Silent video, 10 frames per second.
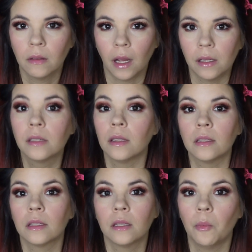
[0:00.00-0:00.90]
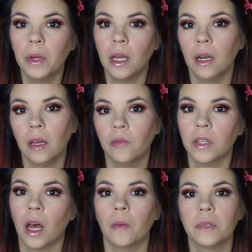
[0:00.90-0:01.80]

like since the beginning of time,